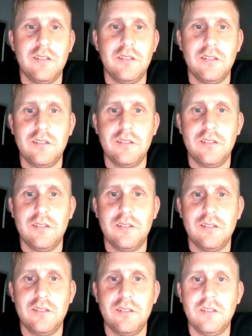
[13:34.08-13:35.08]

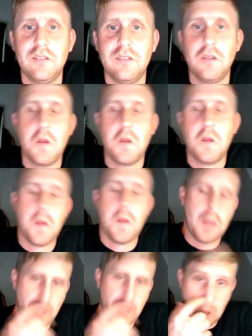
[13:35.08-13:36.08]

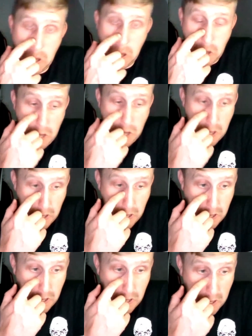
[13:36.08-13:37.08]

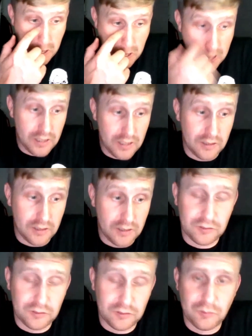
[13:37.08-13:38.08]

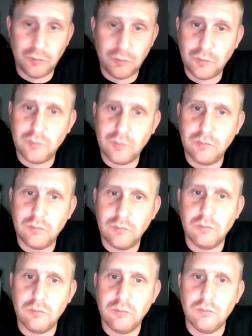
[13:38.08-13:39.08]

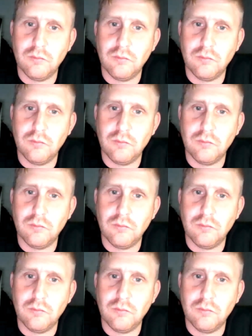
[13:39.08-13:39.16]
No words are spoken by the person on screen.